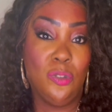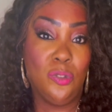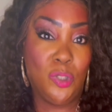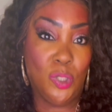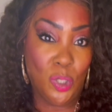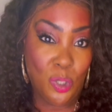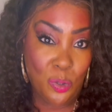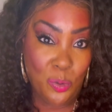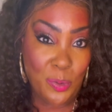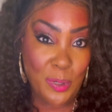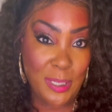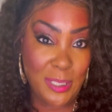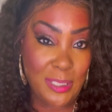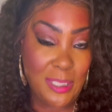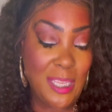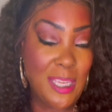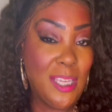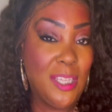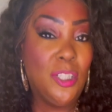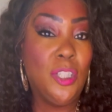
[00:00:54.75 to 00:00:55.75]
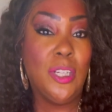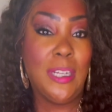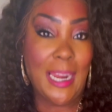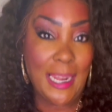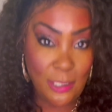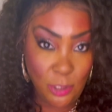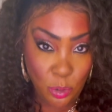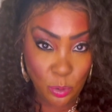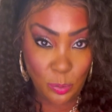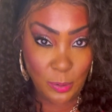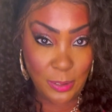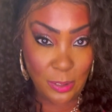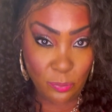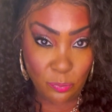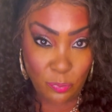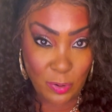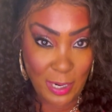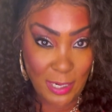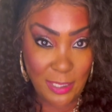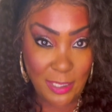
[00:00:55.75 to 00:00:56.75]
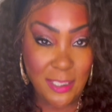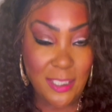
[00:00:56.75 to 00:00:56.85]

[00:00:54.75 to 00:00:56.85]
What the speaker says: doing, you're not doing it right.